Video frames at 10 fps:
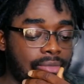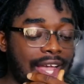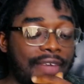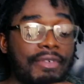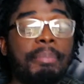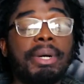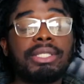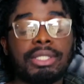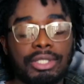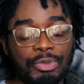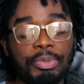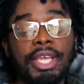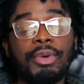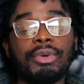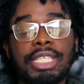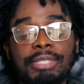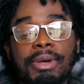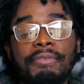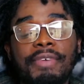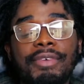I have a bunch of superheroes that's
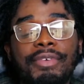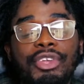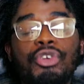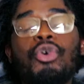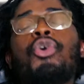my favorite.